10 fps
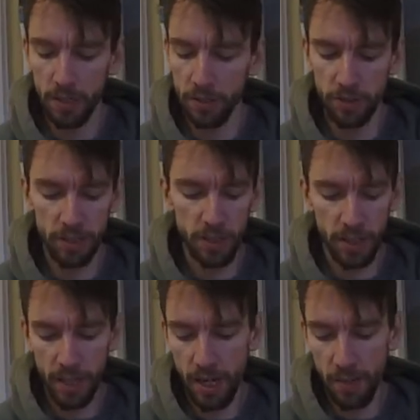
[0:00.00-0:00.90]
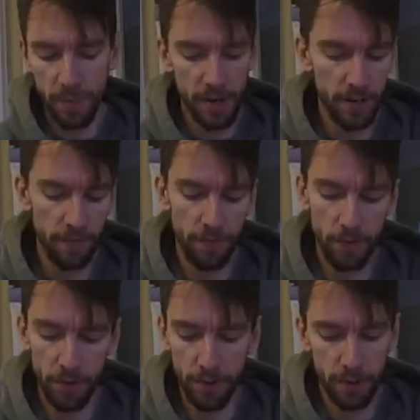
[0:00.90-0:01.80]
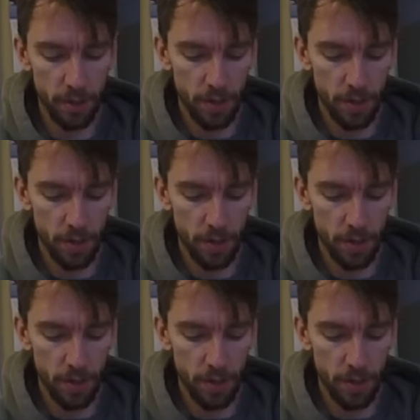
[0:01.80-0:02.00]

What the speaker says: So just like that, back and forth.